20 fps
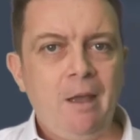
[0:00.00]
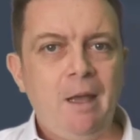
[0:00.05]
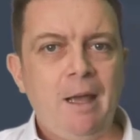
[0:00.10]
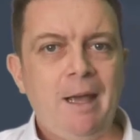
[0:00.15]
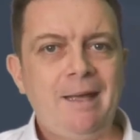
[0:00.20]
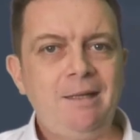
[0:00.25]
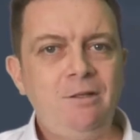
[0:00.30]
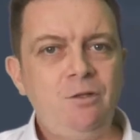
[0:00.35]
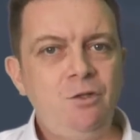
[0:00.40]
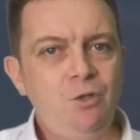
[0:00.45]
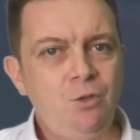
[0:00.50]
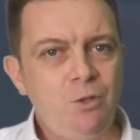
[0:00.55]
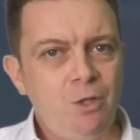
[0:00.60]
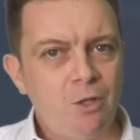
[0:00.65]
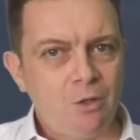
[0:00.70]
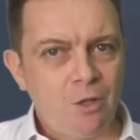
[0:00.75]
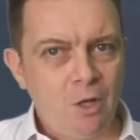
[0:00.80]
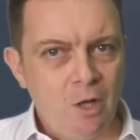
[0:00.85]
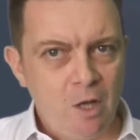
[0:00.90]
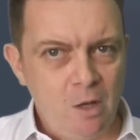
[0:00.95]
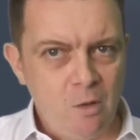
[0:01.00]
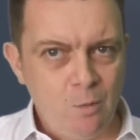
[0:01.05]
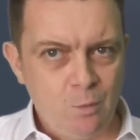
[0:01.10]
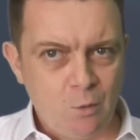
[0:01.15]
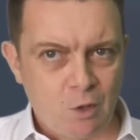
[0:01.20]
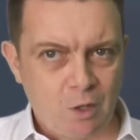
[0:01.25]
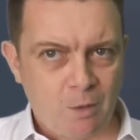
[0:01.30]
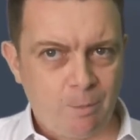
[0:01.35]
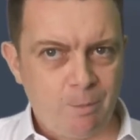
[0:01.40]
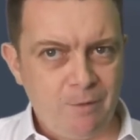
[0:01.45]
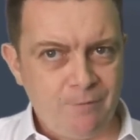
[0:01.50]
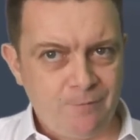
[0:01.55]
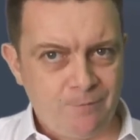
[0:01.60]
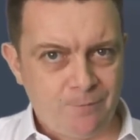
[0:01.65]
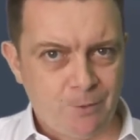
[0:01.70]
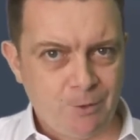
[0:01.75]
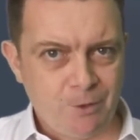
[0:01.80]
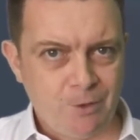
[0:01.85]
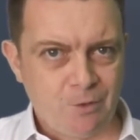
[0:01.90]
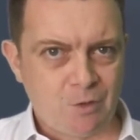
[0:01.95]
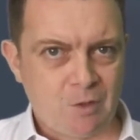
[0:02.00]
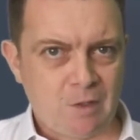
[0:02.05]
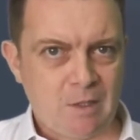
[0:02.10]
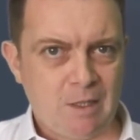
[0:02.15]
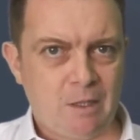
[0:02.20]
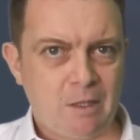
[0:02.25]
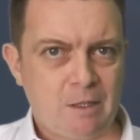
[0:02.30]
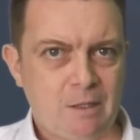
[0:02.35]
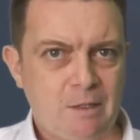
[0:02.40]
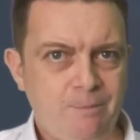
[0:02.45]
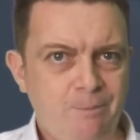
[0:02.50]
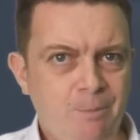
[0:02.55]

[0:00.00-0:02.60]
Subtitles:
and do your homework before you start.